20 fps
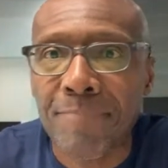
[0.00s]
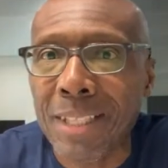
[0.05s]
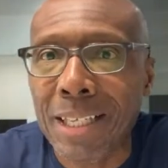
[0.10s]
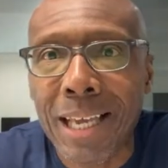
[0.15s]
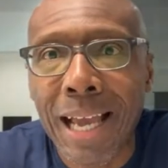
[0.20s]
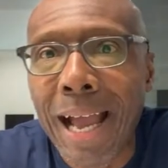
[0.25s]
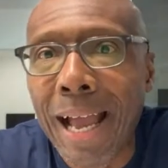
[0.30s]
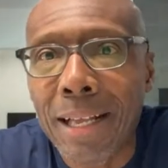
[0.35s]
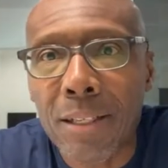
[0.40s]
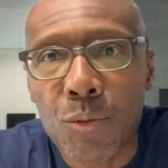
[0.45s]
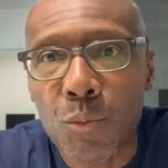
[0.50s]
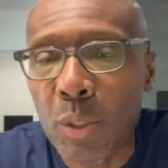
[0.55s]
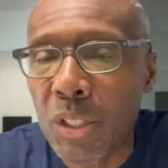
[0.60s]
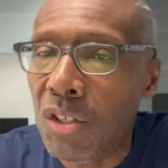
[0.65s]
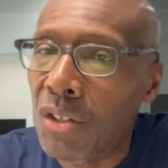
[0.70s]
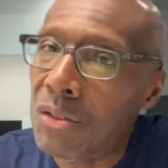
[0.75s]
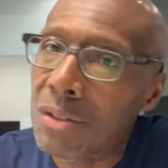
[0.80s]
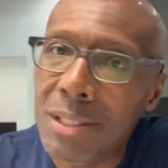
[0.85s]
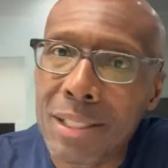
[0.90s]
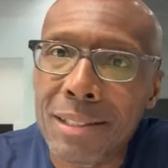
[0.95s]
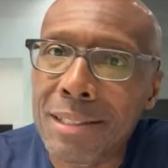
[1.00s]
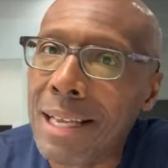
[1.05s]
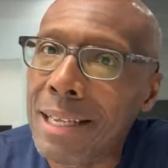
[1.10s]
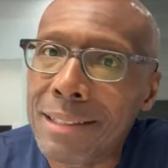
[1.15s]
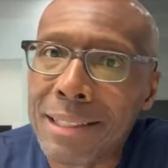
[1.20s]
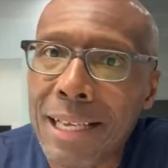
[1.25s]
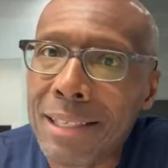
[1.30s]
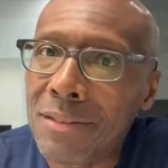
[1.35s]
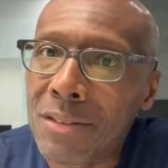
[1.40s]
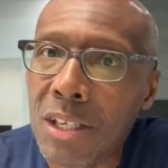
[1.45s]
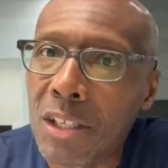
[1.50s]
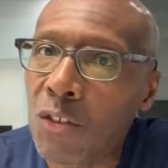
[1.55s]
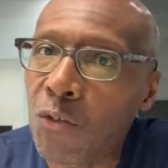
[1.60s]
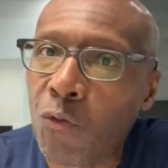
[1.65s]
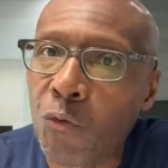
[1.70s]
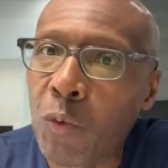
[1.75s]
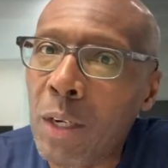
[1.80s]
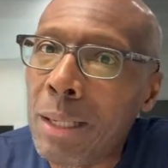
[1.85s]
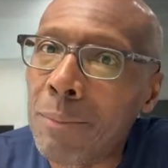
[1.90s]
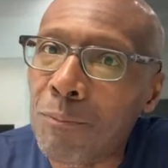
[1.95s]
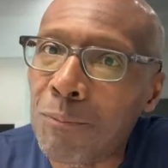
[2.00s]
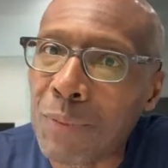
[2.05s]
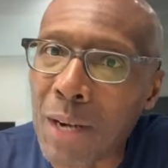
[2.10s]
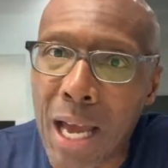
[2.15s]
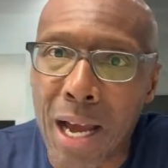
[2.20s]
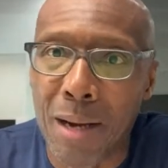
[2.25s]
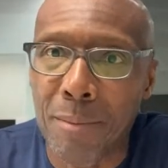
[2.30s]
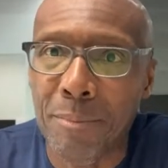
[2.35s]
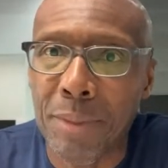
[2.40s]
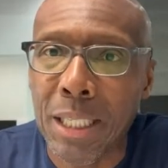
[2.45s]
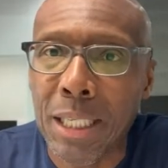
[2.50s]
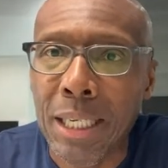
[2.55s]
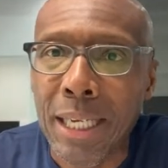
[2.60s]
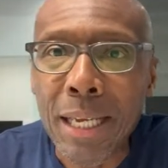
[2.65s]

Guys, we just, that's just flip flop.